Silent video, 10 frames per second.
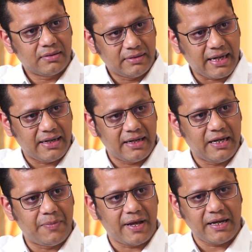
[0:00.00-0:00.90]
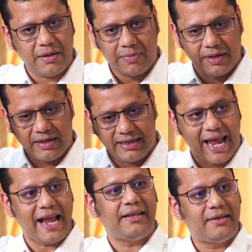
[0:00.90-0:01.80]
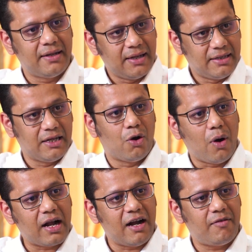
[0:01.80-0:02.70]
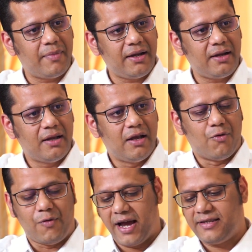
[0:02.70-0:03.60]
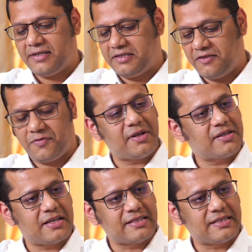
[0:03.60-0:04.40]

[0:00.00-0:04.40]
that the DPNE, he thanked the Goa government. Why is the chief minister